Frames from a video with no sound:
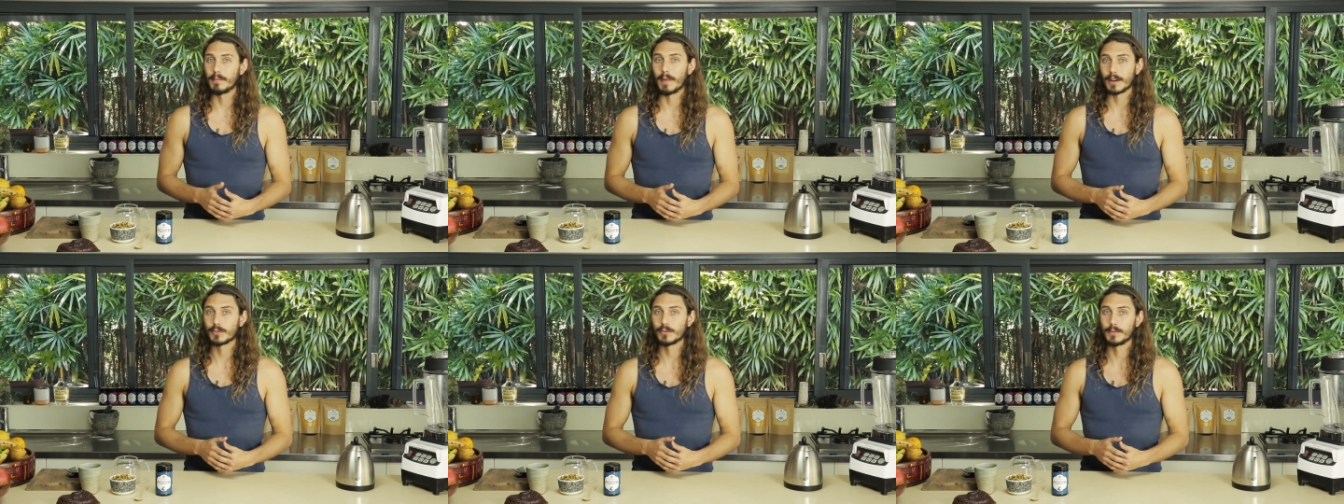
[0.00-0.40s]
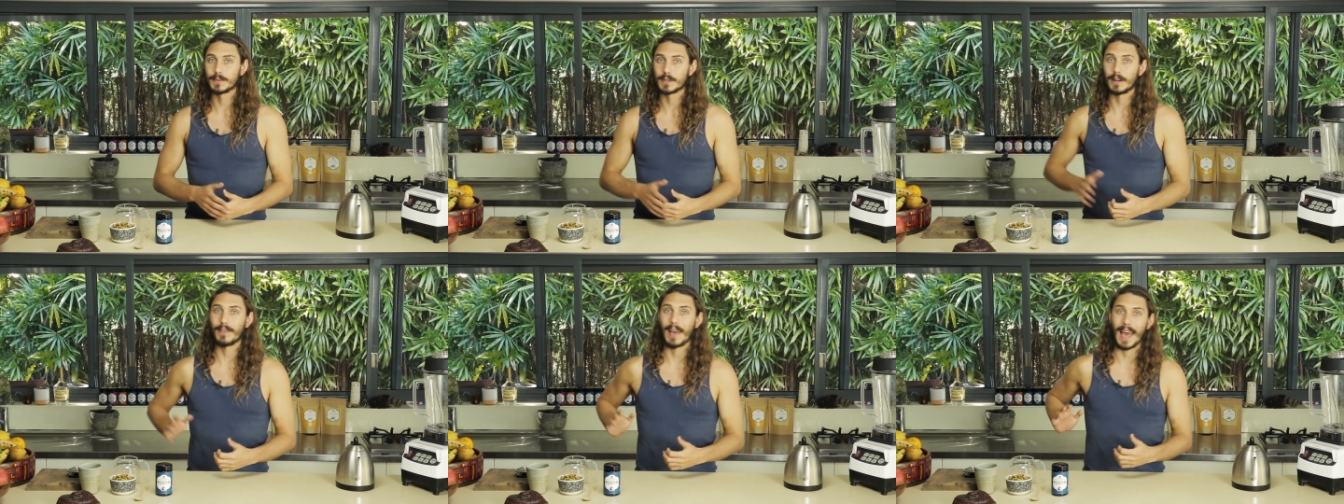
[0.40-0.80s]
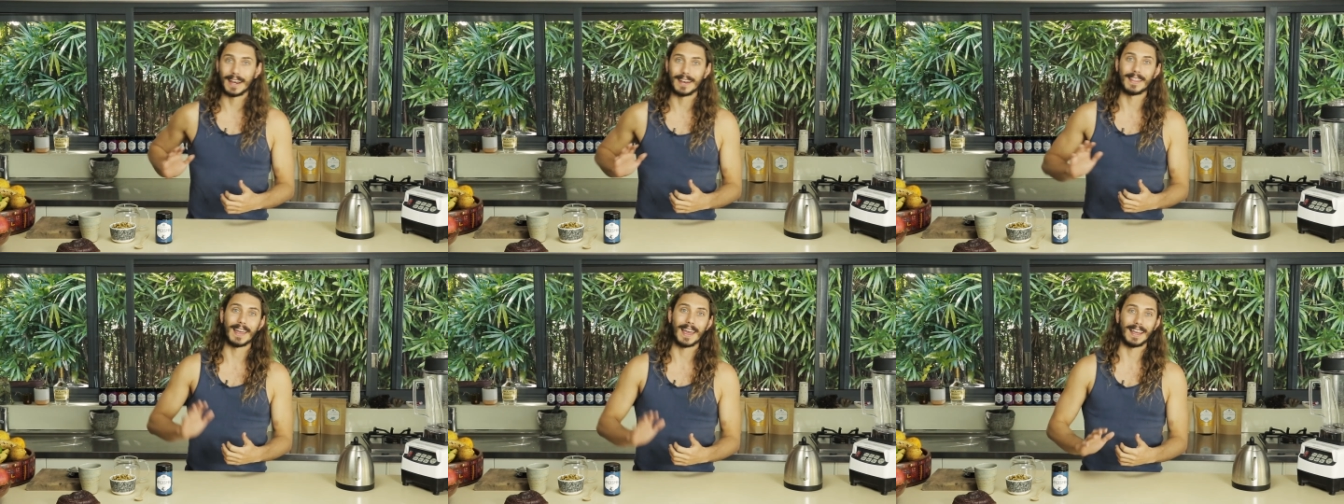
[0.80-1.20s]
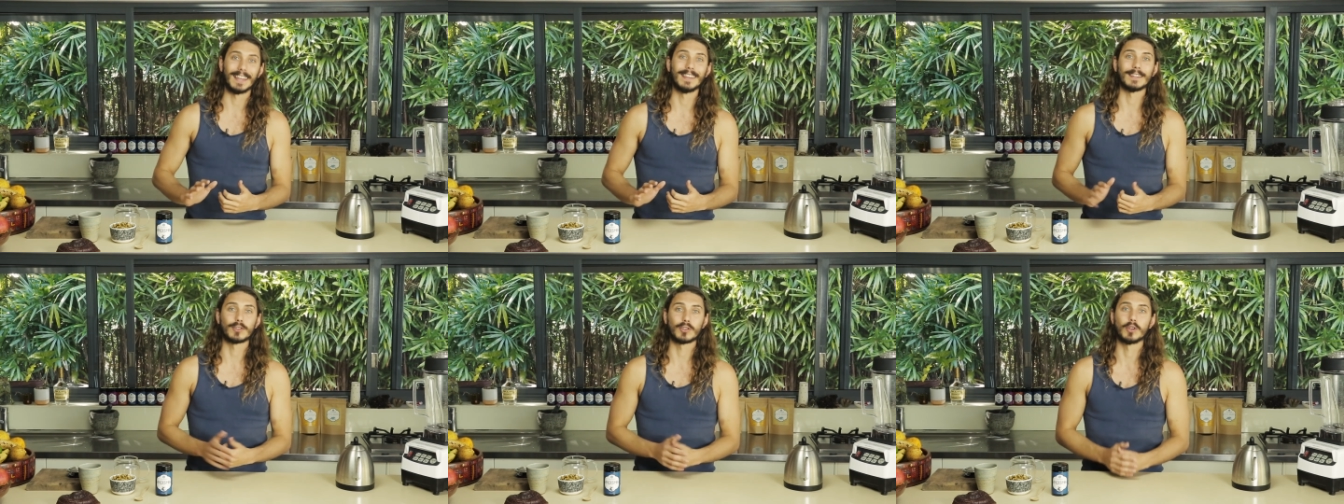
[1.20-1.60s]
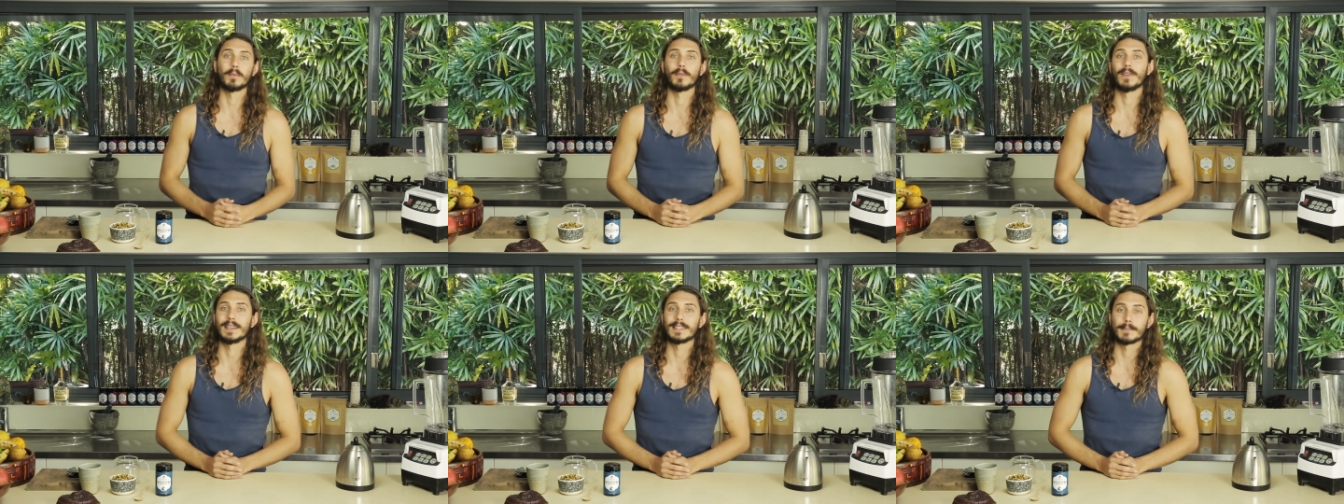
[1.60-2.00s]
mushrooms that I've had there in the
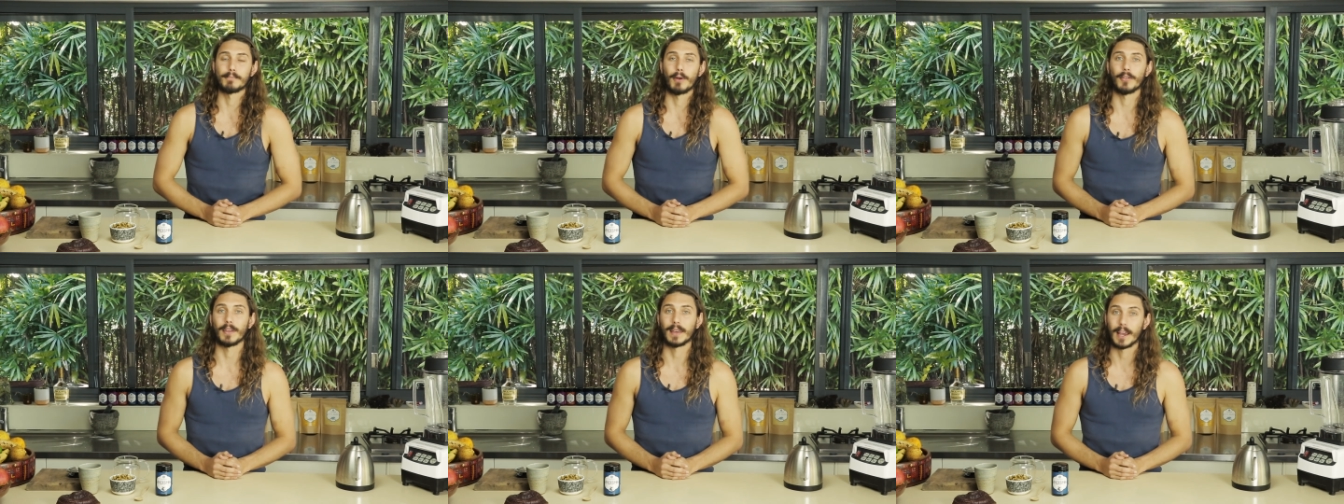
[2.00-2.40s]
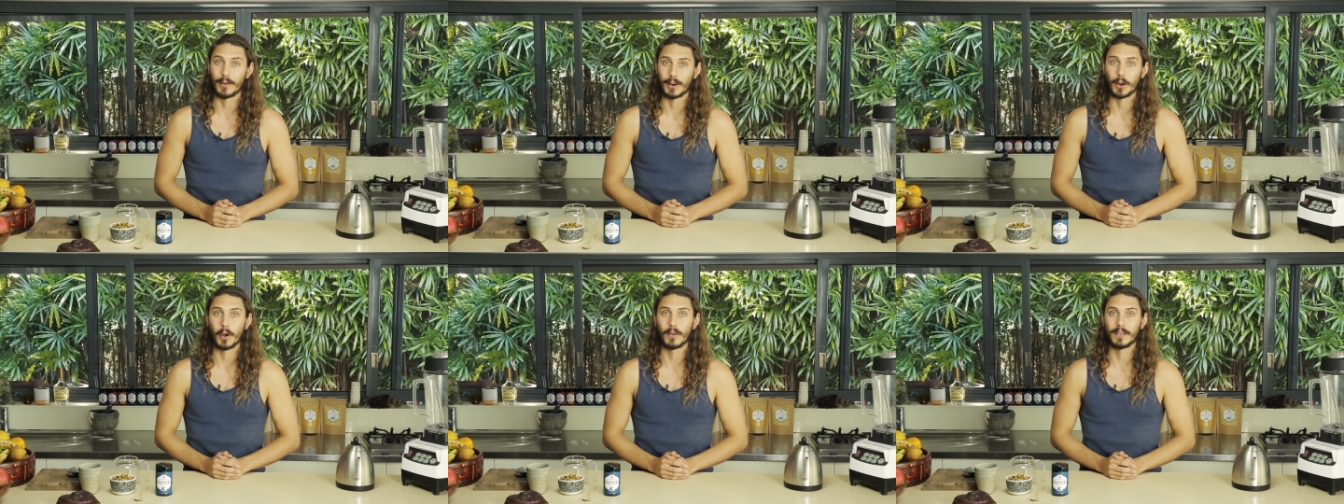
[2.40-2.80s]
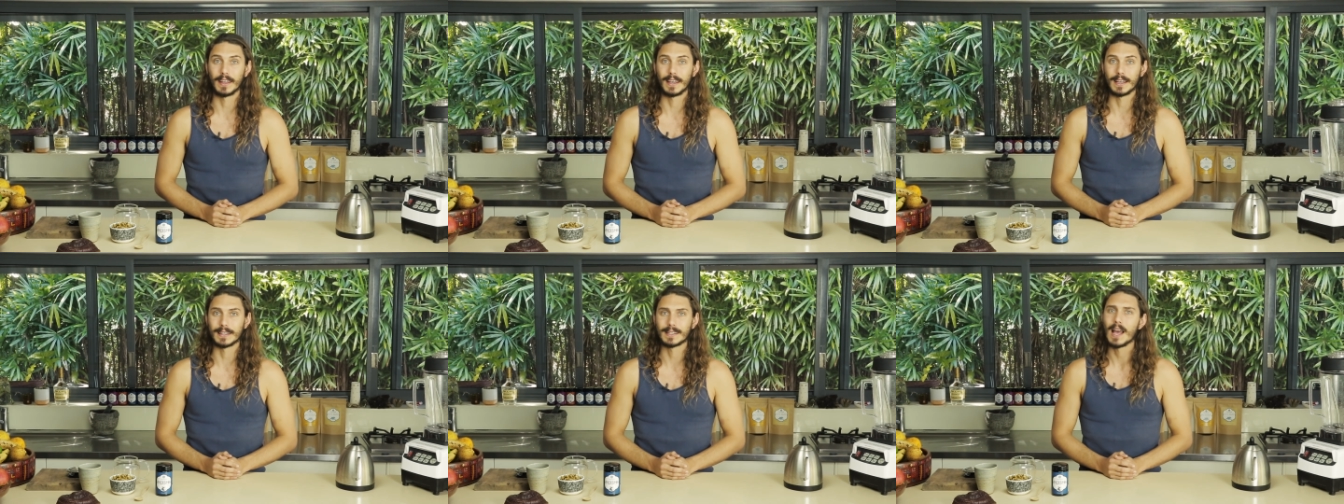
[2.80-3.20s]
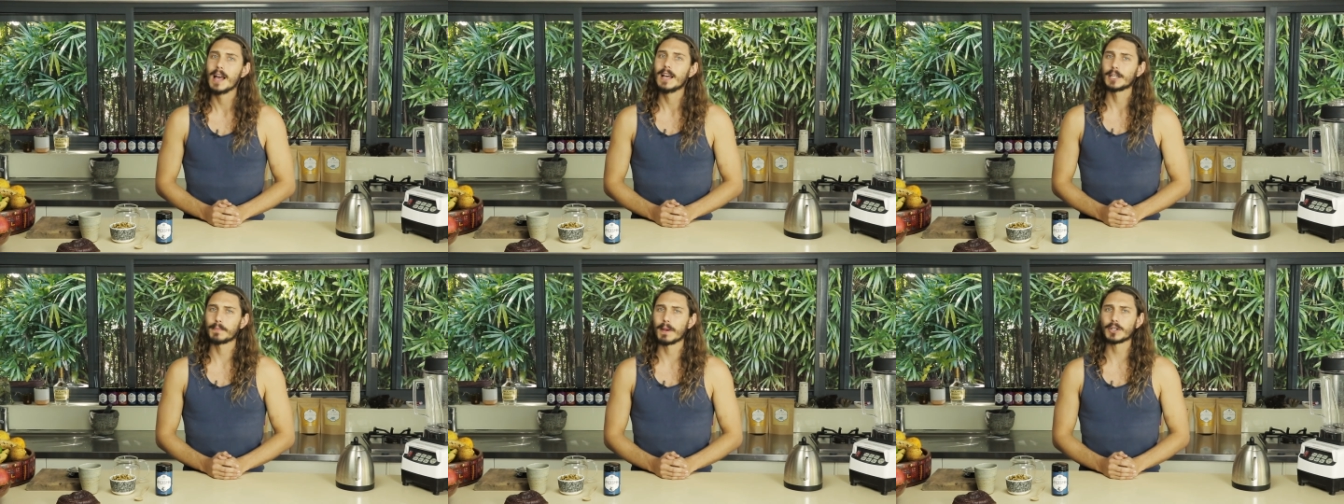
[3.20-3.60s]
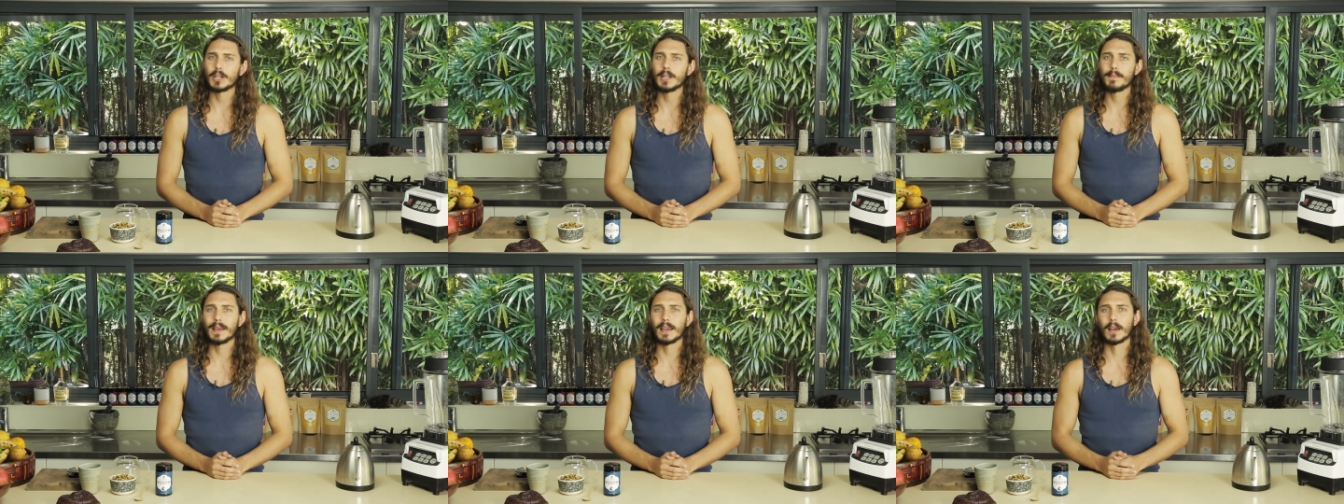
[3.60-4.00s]
SuperFeast apothecary over the years,
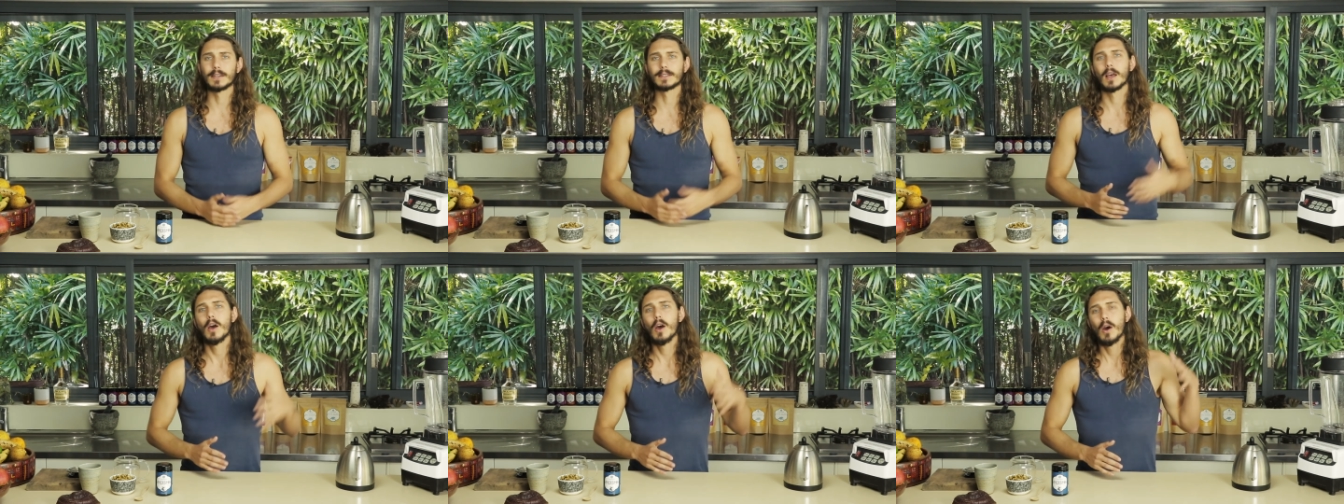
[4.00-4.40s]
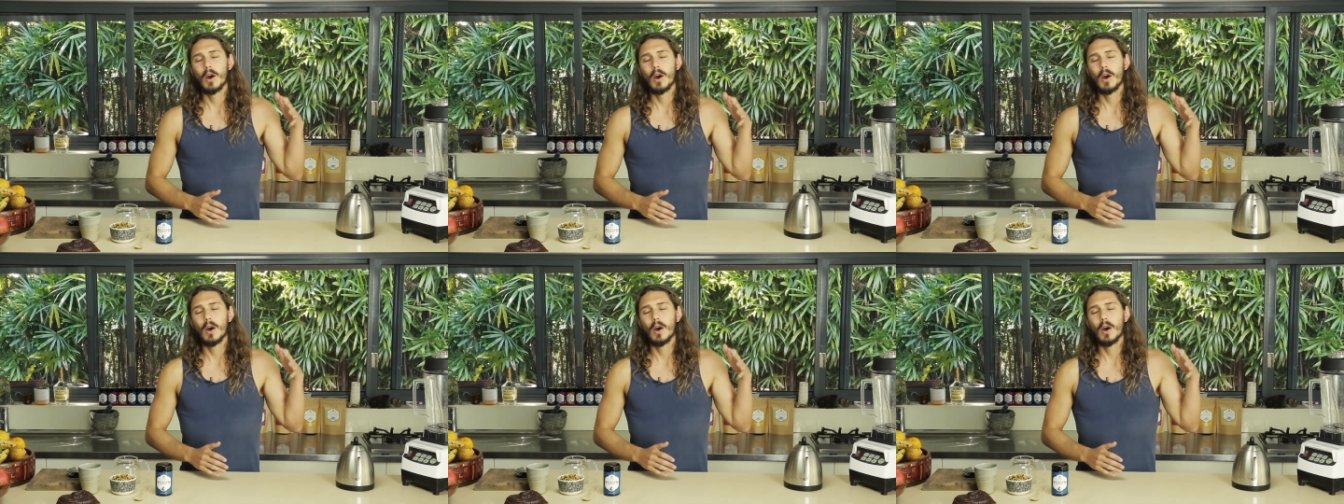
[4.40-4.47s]
especially because